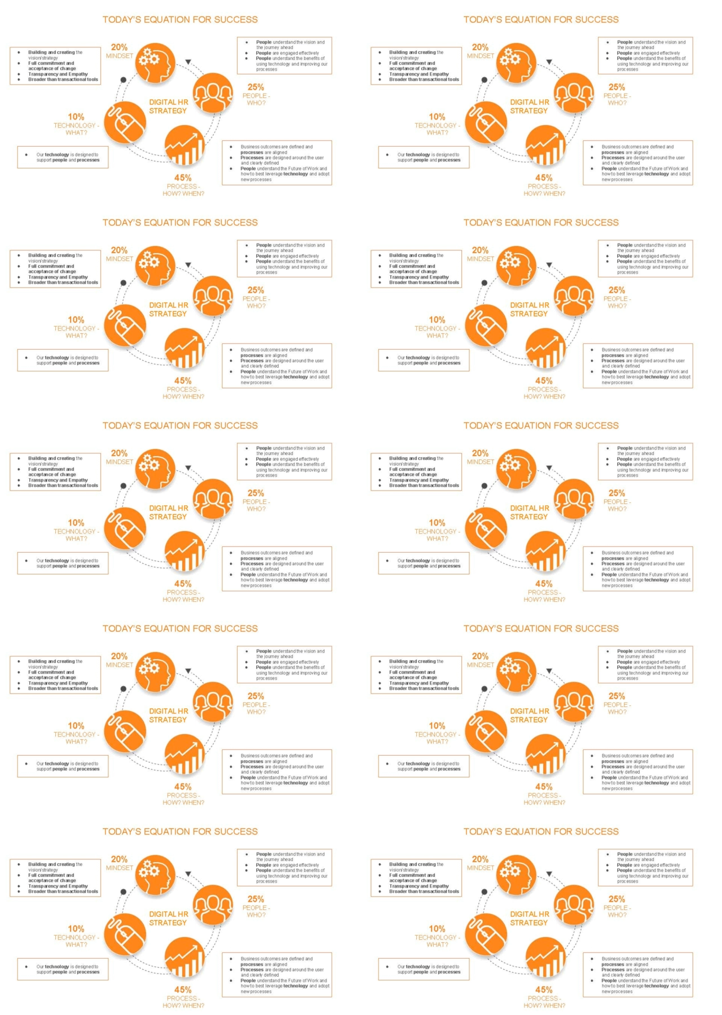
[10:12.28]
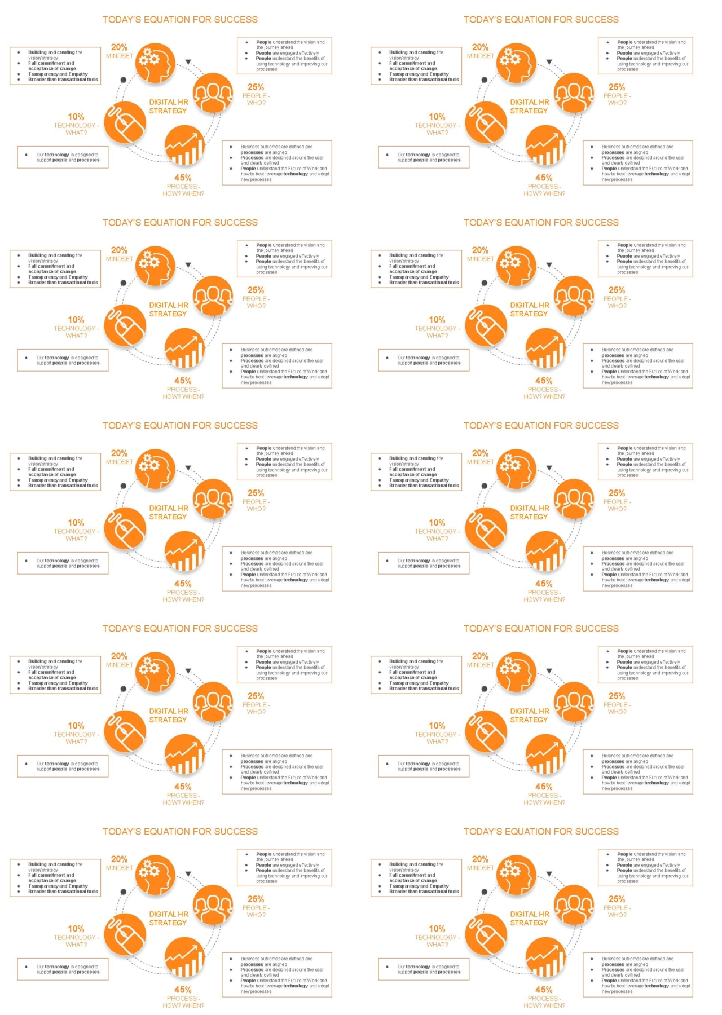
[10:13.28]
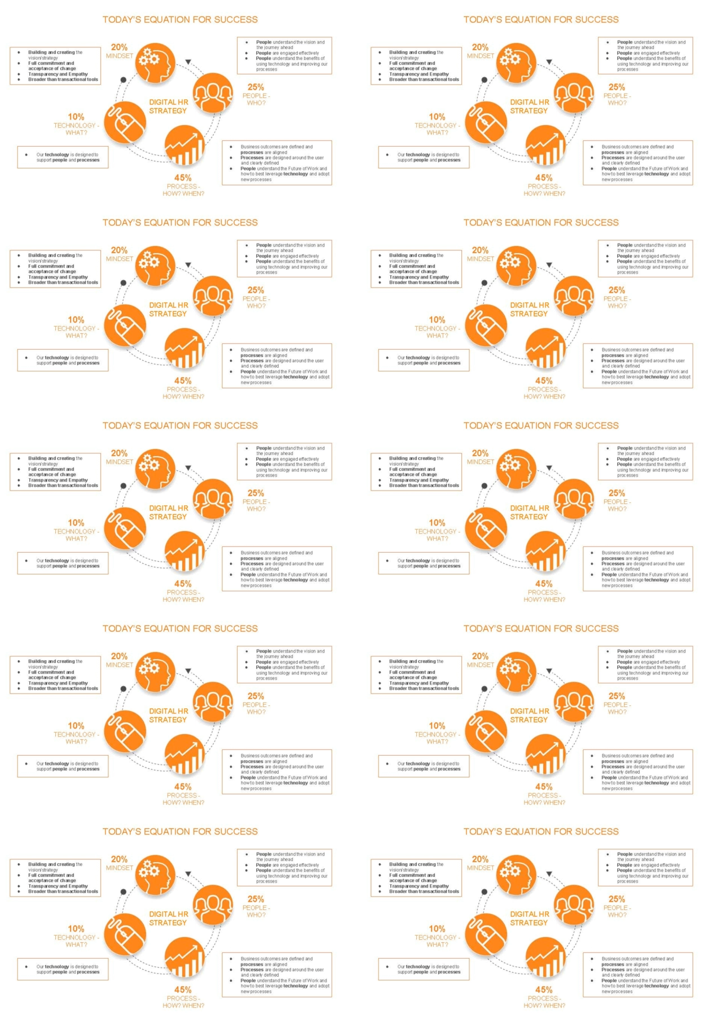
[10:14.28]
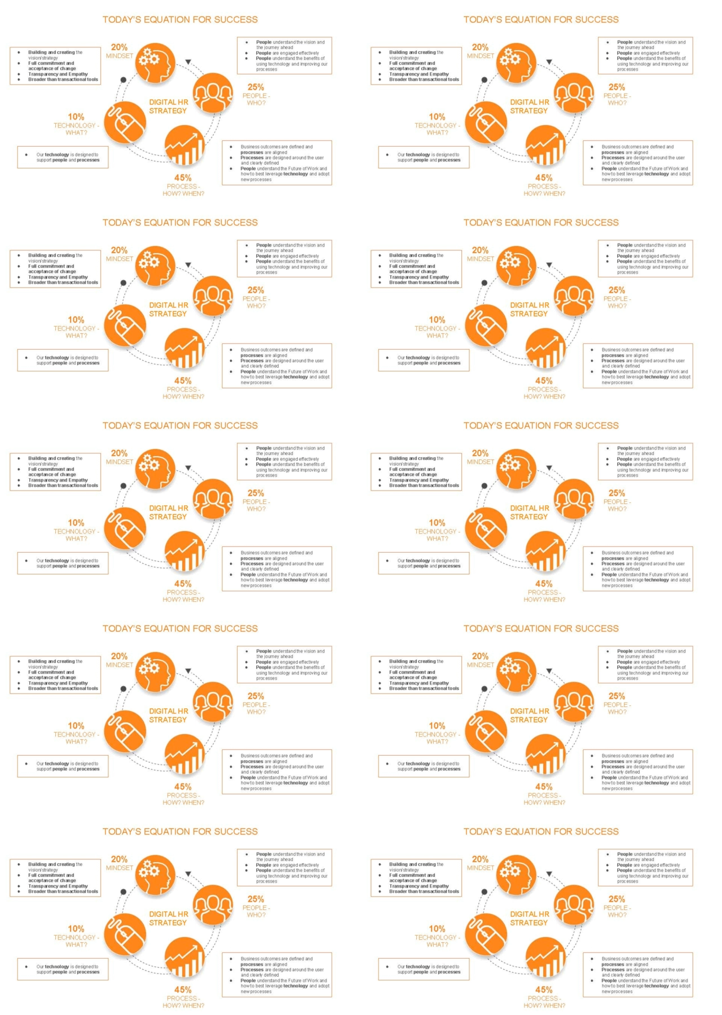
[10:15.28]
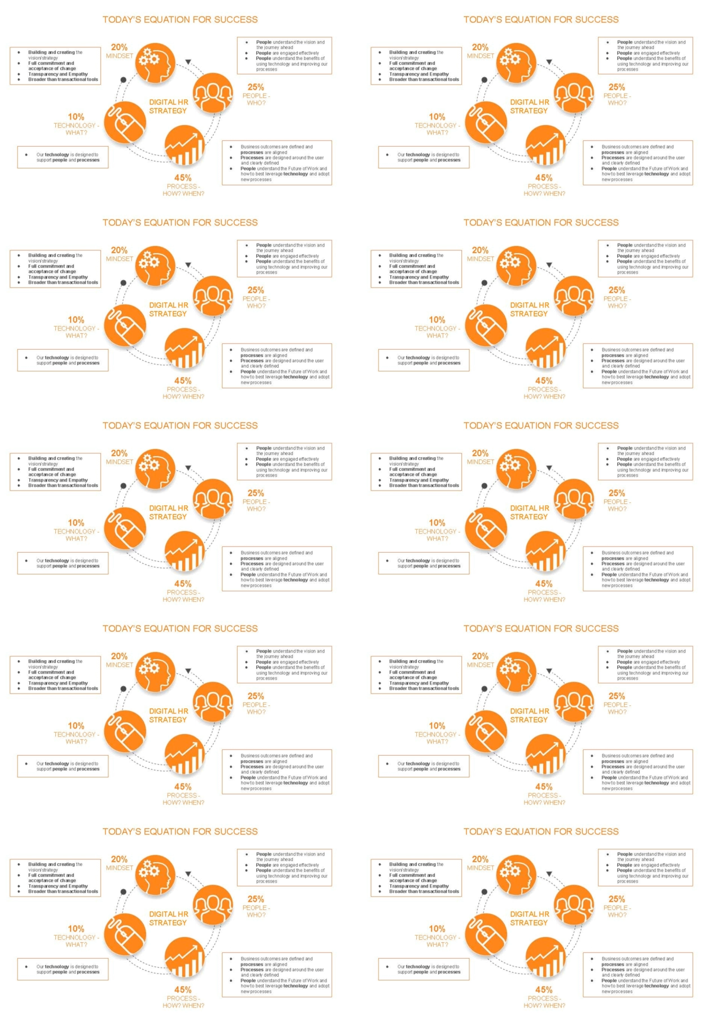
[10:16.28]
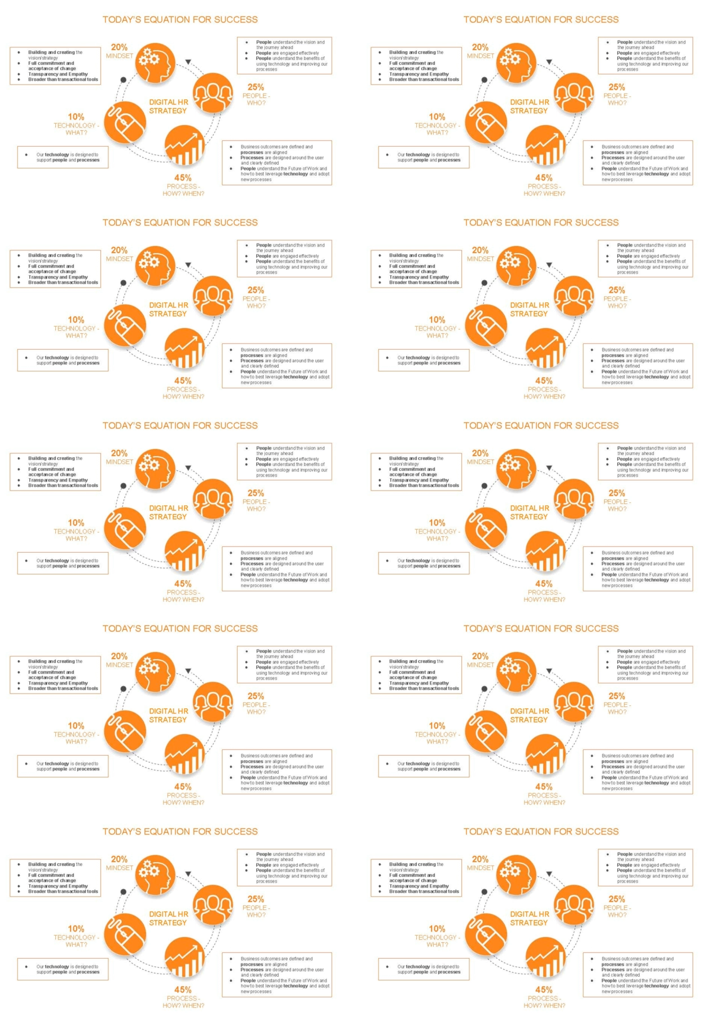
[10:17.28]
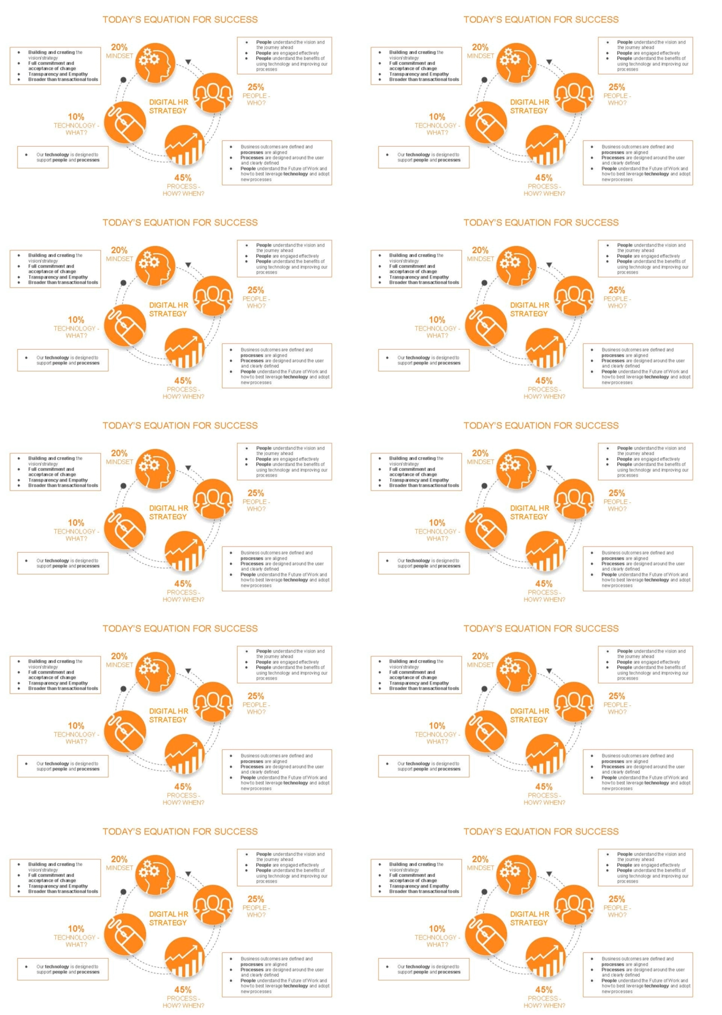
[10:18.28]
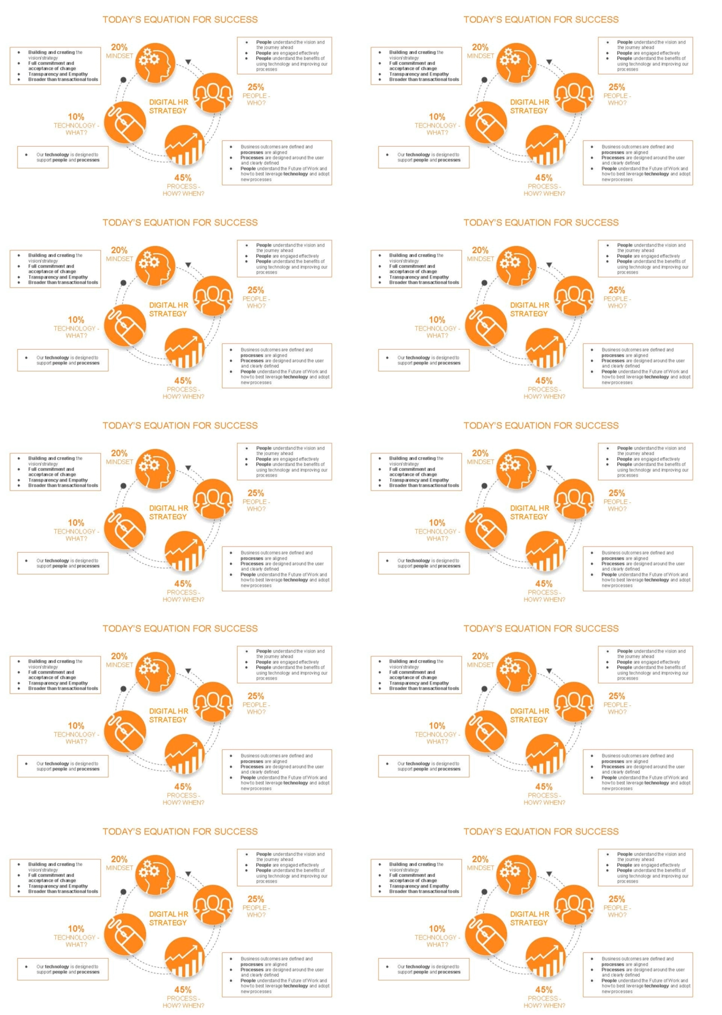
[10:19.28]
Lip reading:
[unreadable: no face in view]